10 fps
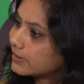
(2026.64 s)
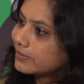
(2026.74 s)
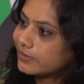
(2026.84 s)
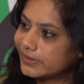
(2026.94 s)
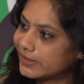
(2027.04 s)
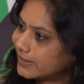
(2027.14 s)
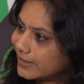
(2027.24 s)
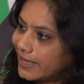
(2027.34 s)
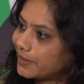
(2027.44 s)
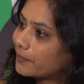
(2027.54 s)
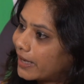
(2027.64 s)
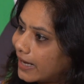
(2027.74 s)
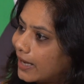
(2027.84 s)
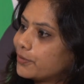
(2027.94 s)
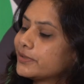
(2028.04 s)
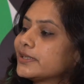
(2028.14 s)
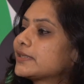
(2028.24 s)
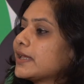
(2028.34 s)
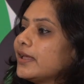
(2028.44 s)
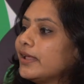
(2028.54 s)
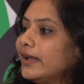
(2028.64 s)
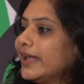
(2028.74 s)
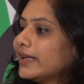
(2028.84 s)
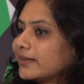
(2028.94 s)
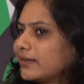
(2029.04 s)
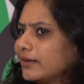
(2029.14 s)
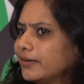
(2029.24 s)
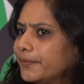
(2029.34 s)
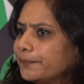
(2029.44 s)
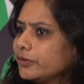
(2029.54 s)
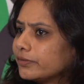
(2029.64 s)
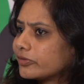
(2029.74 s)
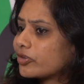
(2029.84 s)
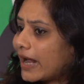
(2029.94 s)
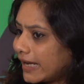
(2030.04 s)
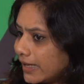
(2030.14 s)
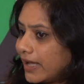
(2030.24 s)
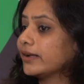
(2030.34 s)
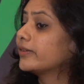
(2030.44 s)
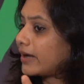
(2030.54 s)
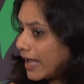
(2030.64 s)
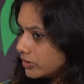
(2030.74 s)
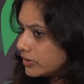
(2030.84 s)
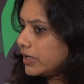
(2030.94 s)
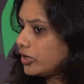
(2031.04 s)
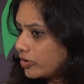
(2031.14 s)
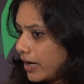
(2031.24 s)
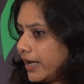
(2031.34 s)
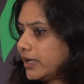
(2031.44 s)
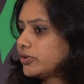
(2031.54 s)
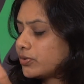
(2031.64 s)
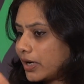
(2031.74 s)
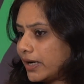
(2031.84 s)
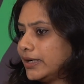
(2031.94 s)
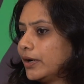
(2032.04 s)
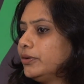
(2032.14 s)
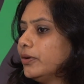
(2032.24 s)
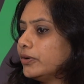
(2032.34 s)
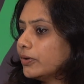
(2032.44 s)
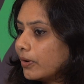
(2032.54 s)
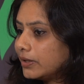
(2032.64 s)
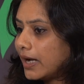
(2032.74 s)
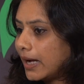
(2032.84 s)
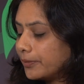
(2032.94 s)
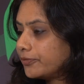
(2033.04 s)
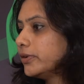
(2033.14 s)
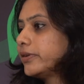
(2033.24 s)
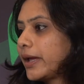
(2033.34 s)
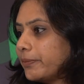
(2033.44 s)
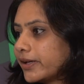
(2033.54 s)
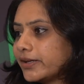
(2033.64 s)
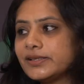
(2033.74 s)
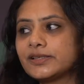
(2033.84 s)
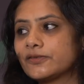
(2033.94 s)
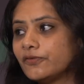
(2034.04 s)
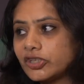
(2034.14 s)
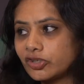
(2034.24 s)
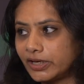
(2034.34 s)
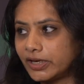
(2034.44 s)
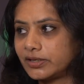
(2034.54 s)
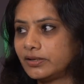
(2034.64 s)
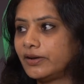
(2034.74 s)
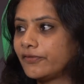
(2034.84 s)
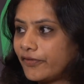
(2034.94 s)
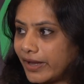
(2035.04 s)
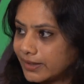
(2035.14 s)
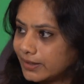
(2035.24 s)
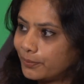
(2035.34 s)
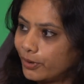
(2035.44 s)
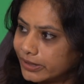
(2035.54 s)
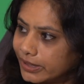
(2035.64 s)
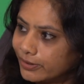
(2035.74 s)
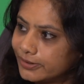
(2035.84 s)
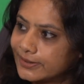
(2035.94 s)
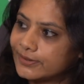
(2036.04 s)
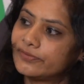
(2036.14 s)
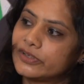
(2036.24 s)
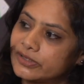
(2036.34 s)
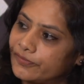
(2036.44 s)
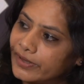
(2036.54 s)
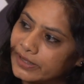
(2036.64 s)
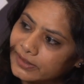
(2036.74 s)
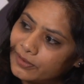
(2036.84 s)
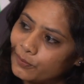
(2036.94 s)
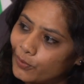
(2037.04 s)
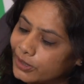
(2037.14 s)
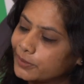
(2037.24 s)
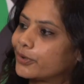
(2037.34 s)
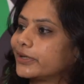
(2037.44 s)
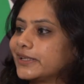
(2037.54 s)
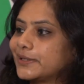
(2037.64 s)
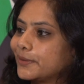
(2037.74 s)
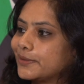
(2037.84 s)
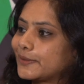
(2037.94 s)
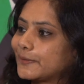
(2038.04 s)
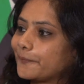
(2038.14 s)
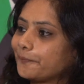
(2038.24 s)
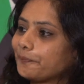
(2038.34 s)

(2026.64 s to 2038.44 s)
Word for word: So it's like my house is like um, trying, gradually trying to cut down on all the harmful chemicals, which later affect the body right. also, which affect the water bodies also.